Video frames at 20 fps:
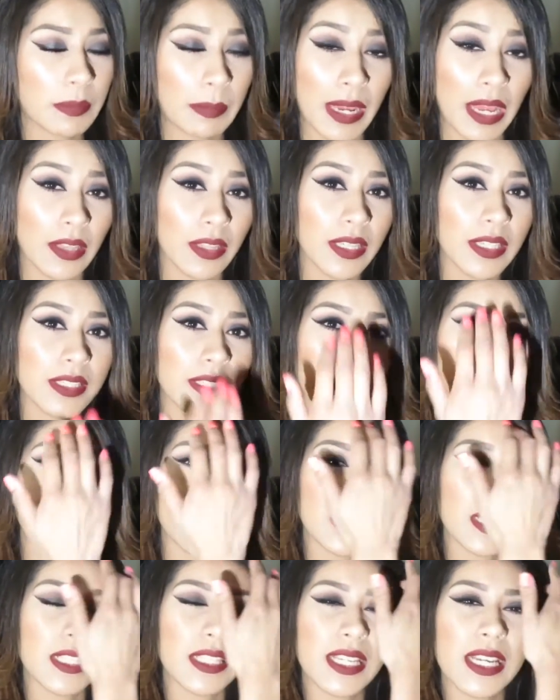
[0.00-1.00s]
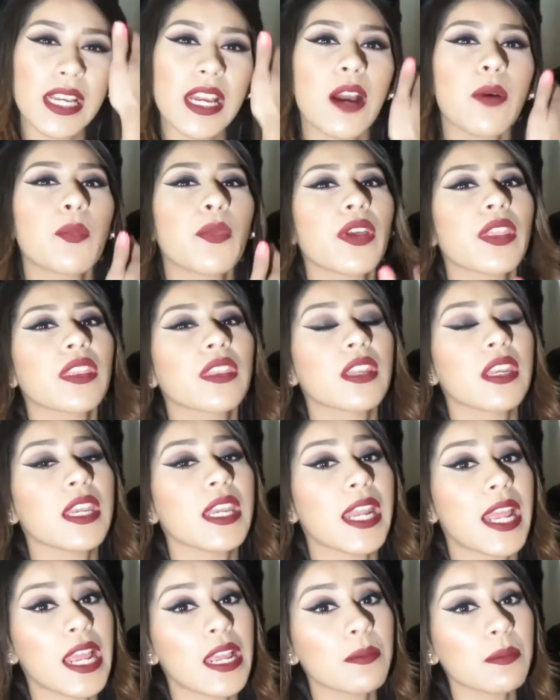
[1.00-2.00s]
palette is it doesn't come with the
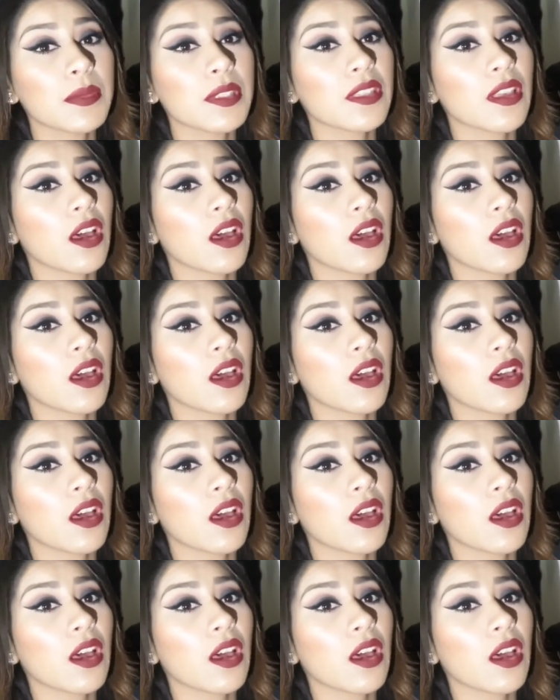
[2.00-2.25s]
names